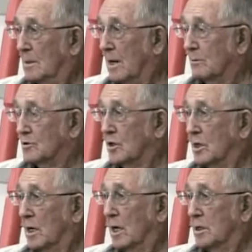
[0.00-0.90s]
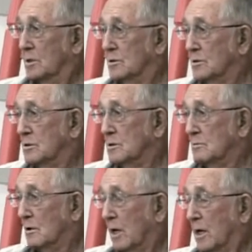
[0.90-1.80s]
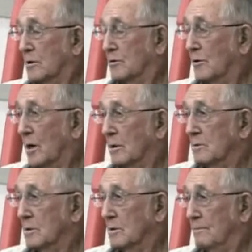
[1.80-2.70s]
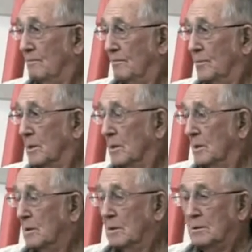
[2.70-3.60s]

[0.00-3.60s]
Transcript: I was in the 80s when I had a train. That's a lot of.